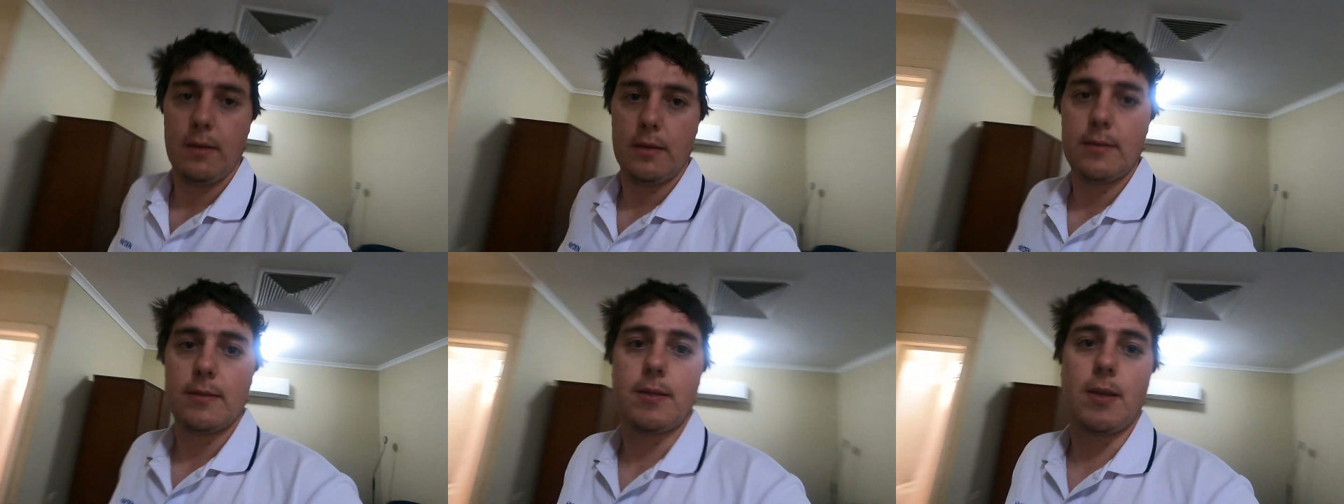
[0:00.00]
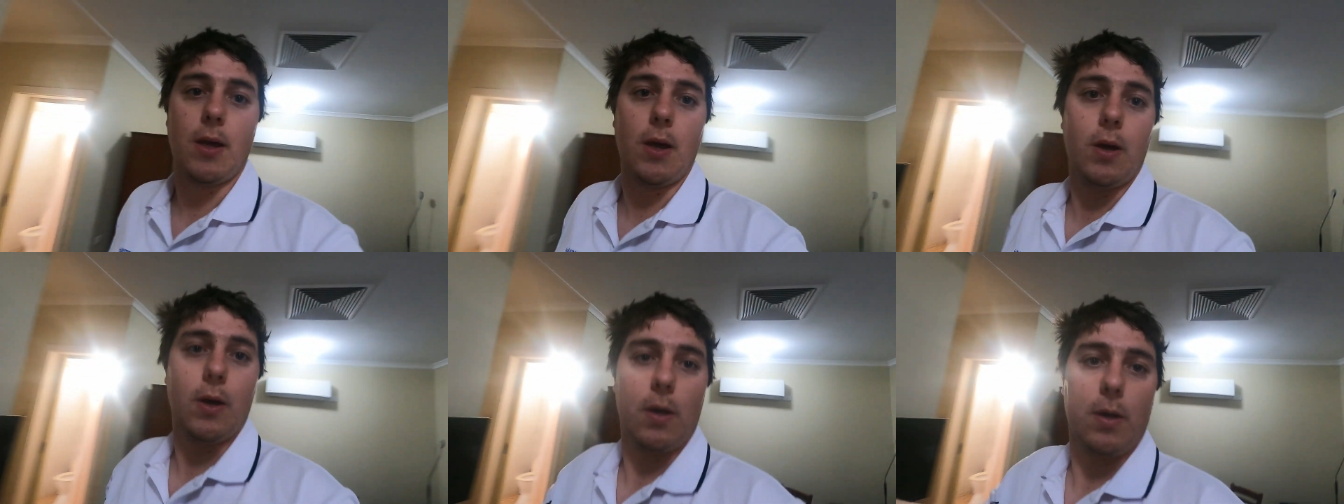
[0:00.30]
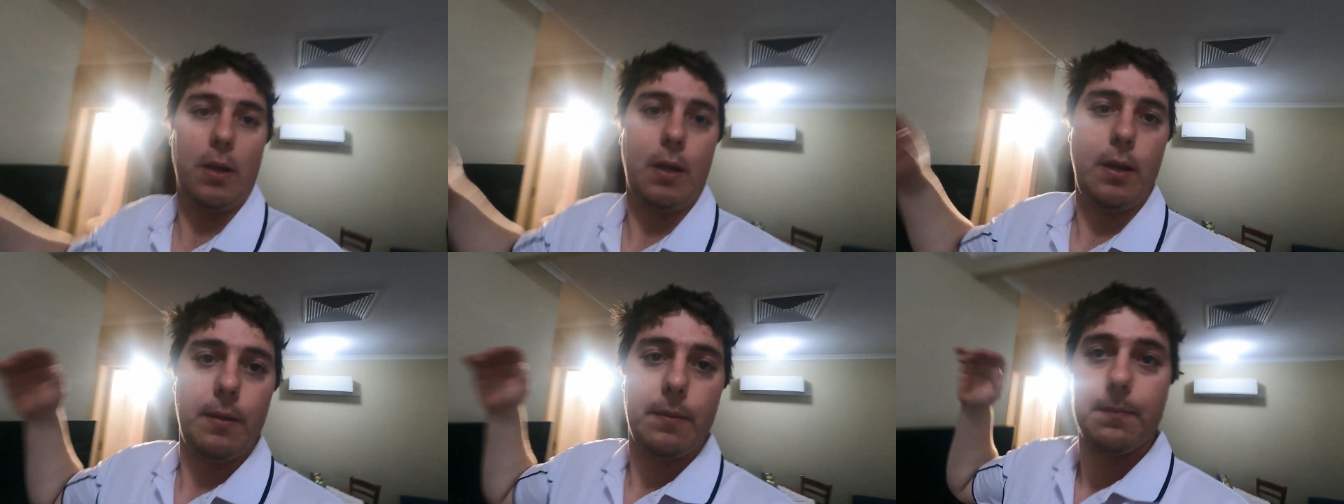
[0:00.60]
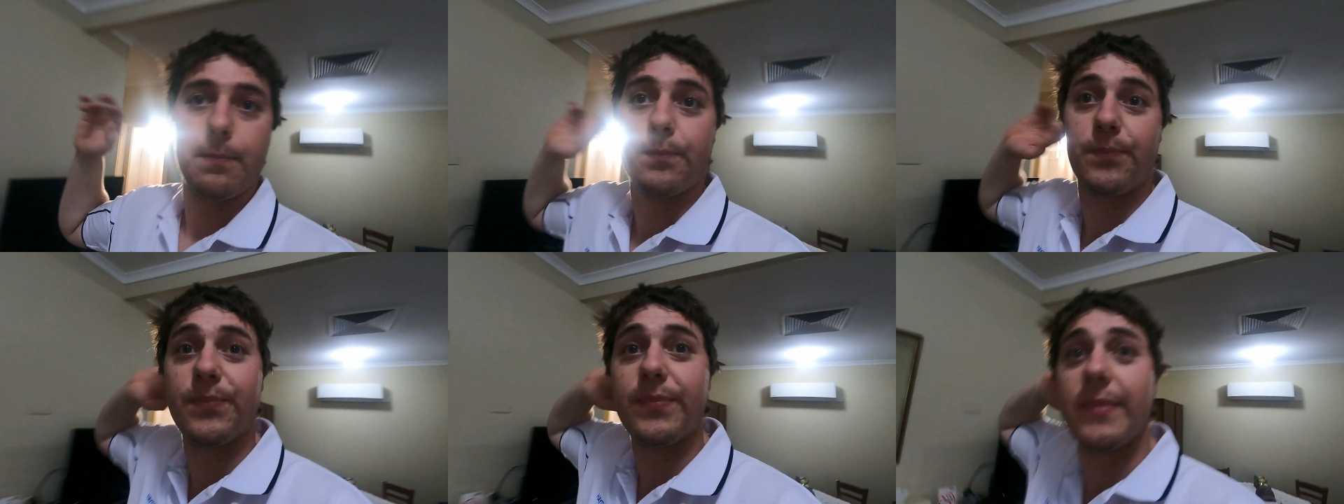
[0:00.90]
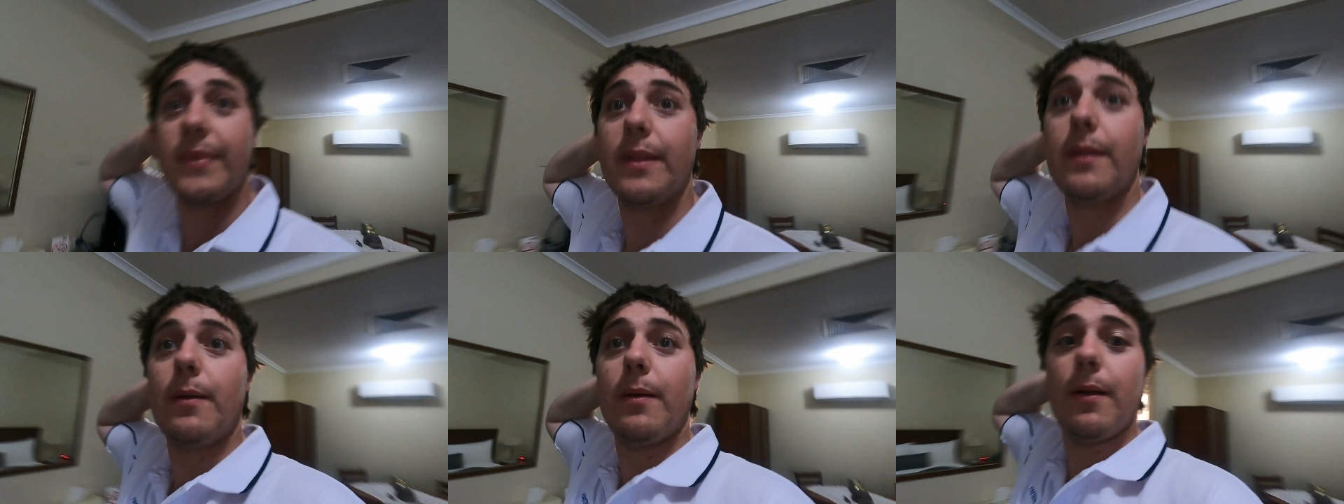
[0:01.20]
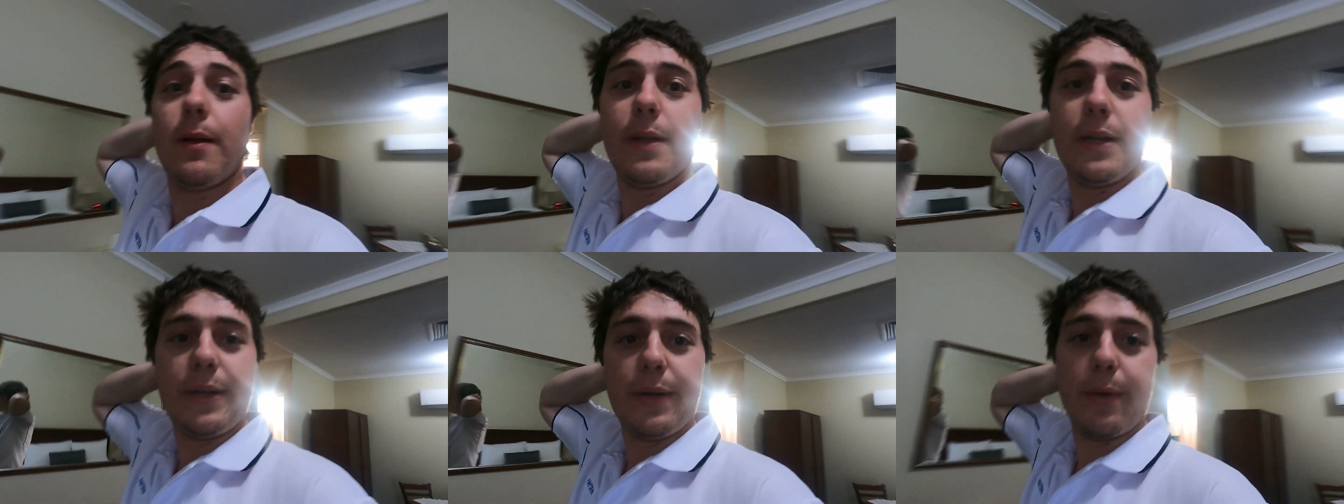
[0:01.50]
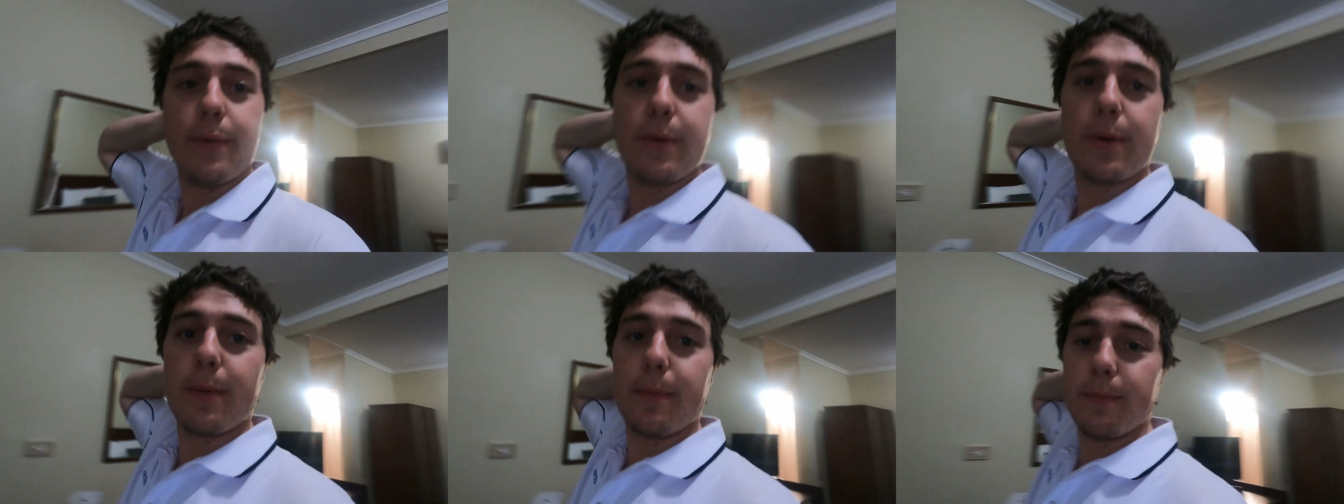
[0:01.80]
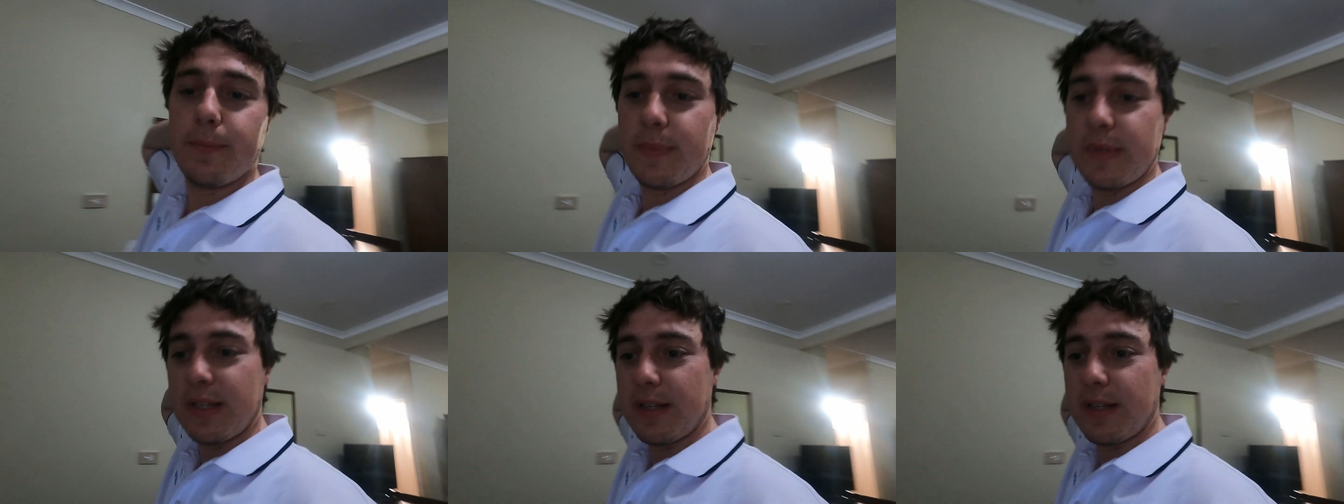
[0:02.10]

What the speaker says: So, yeah, we're